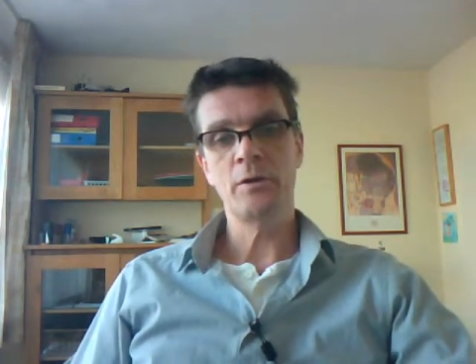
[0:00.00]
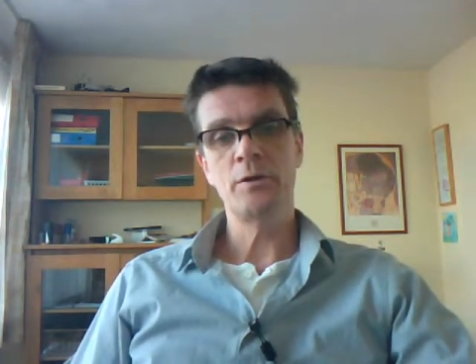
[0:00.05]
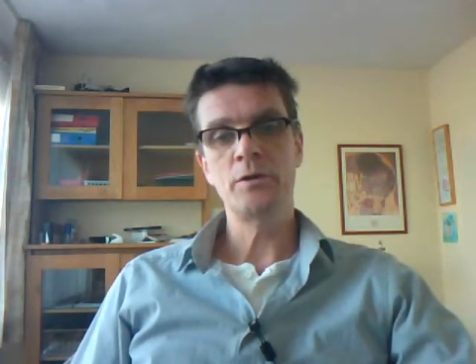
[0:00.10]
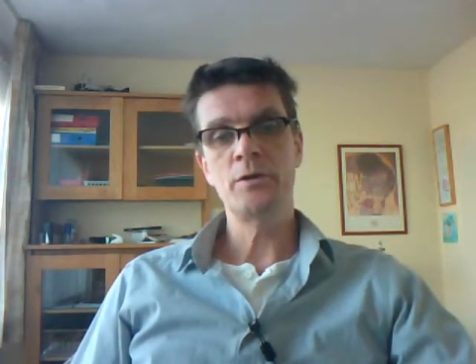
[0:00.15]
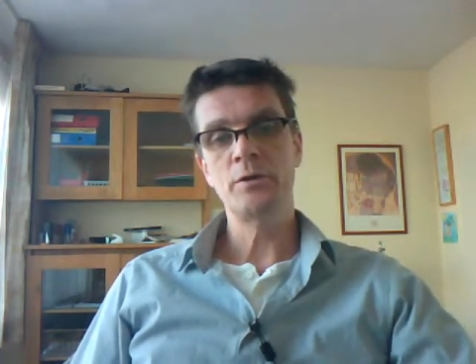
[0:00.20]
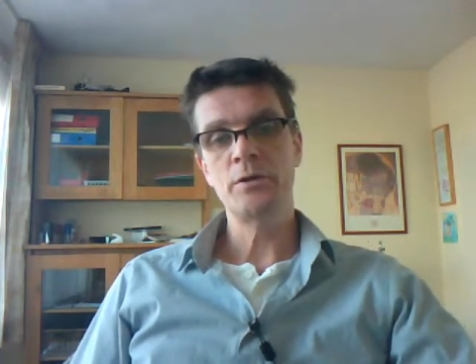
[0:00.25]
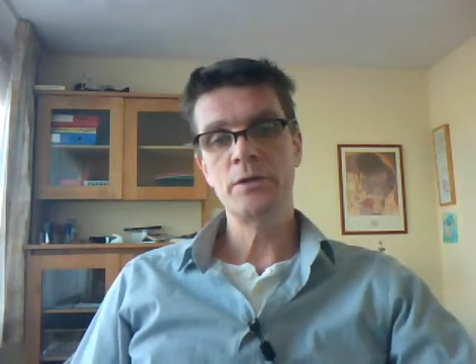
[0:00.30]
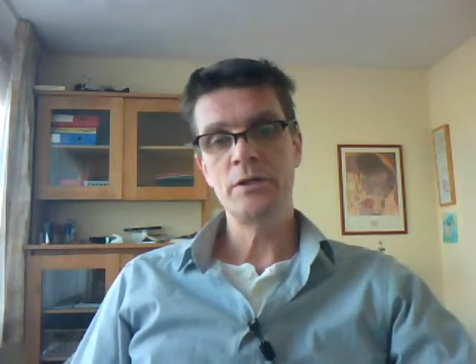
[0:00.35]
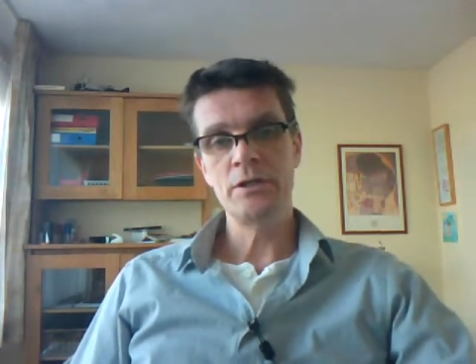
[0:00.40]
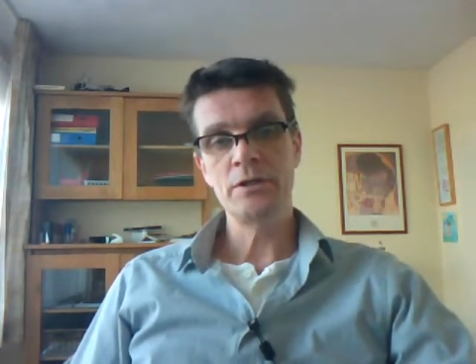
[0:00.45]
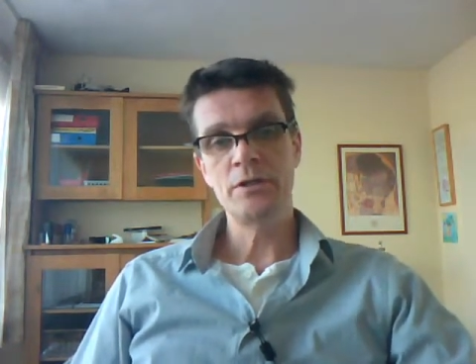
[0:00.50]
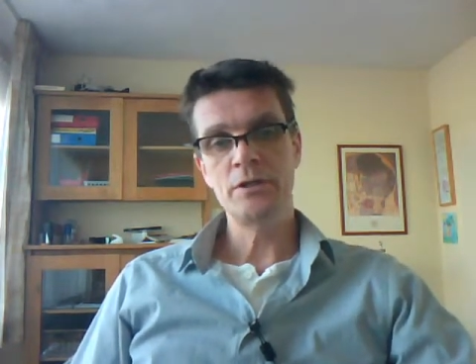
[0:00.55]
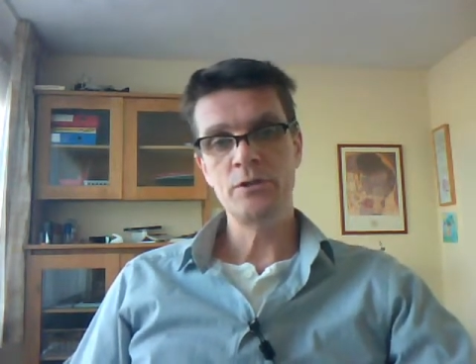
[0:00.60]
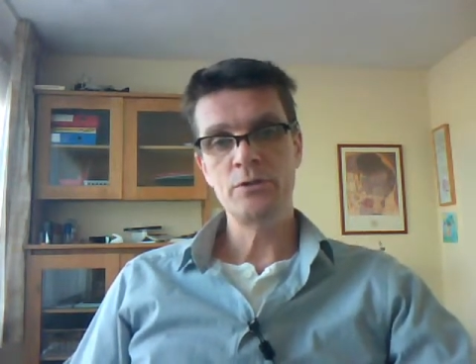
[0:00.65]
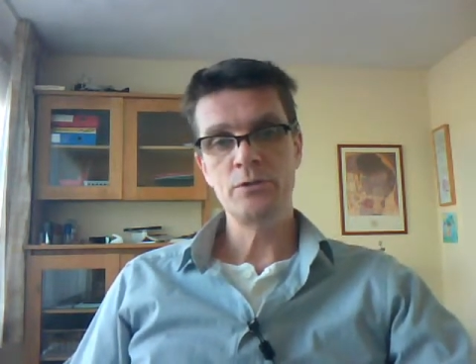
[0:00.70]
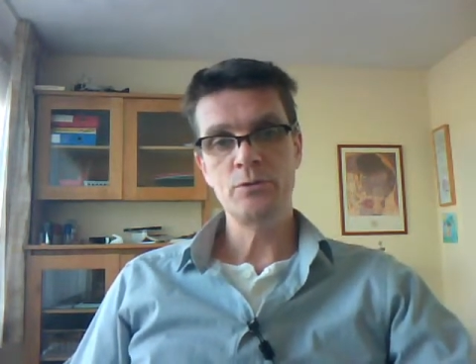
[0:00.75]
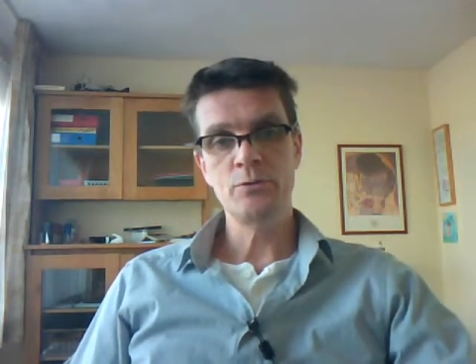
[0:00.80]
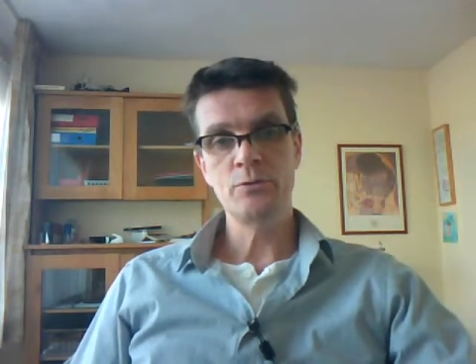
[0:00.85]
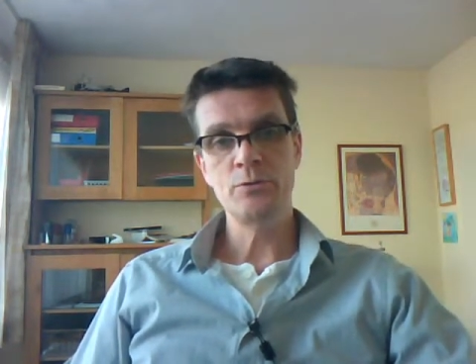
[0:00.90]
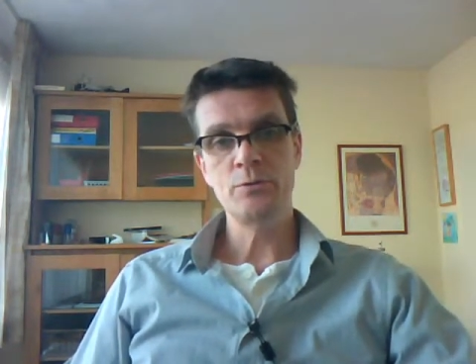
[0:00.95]
you need to
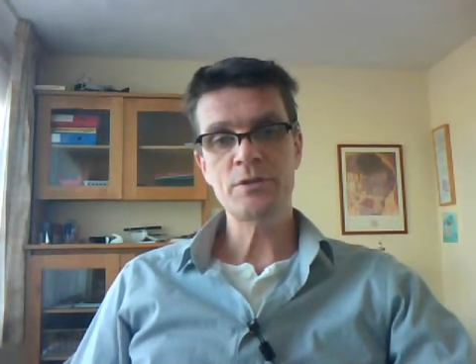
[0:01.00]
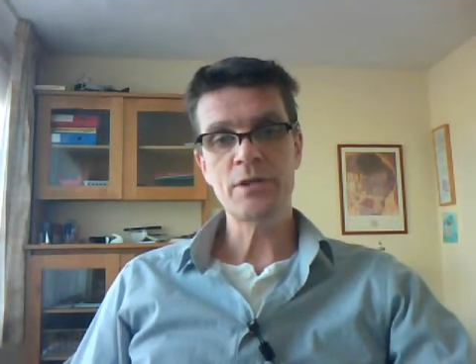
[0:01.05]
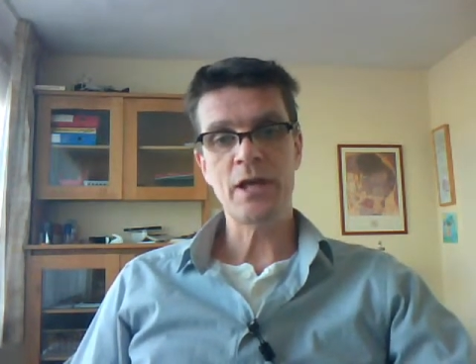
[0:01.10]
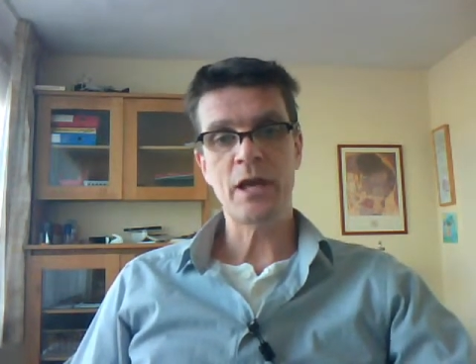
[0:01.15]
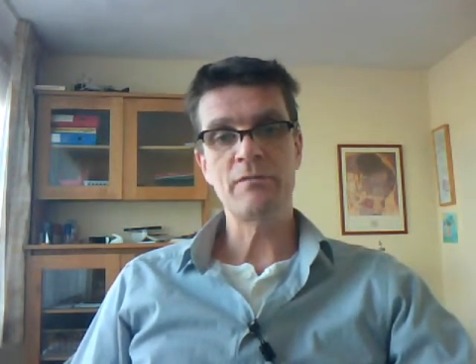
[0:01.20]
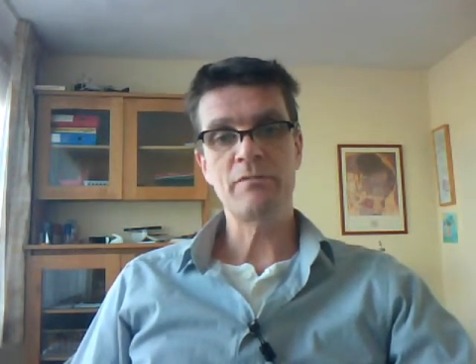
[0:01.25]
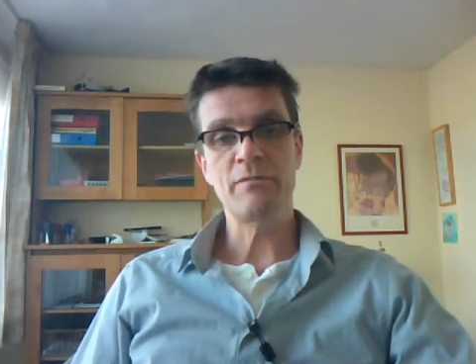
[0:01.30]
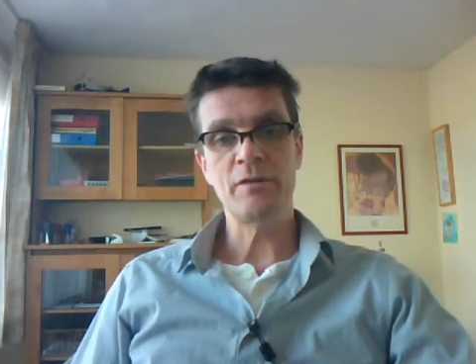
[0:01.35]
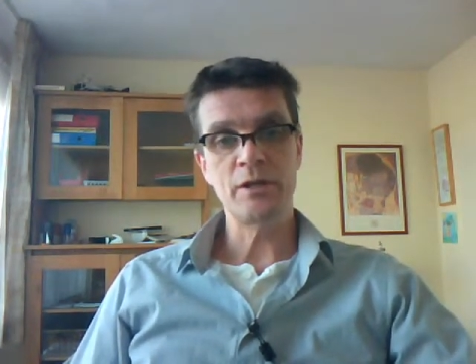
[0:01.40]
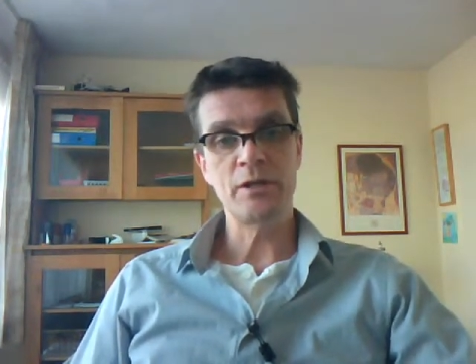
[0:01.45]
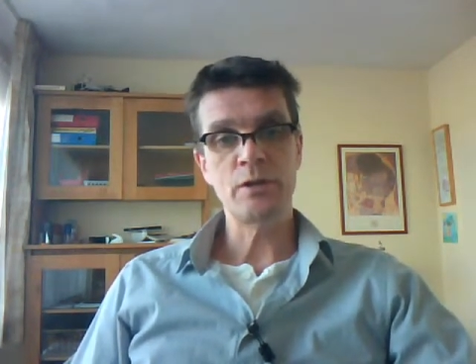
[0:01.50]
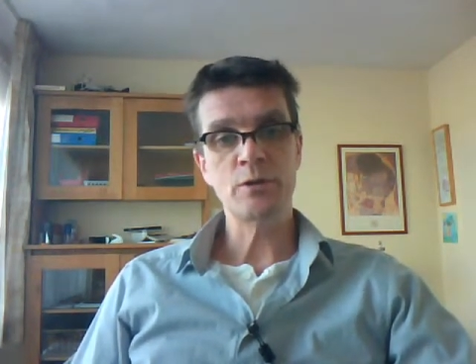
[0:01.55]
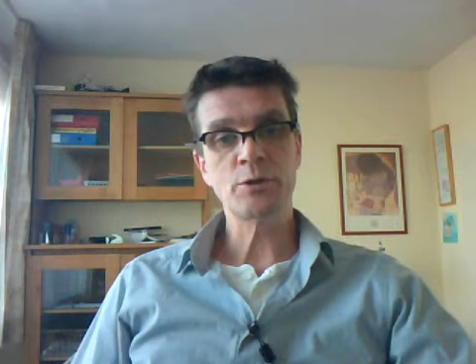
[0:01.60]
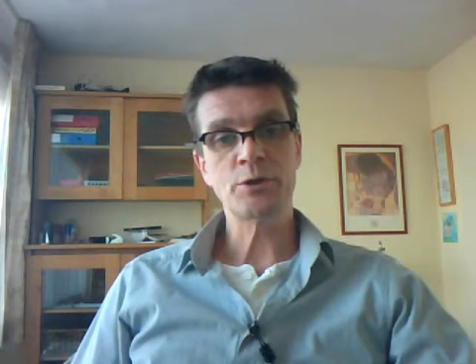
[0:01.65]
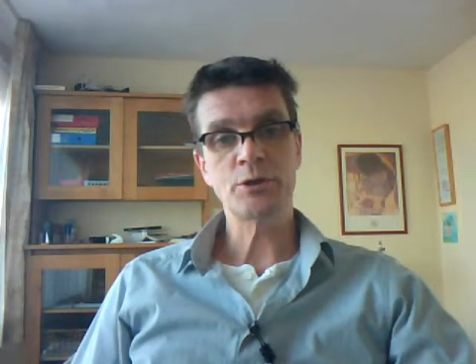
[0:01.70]
use a video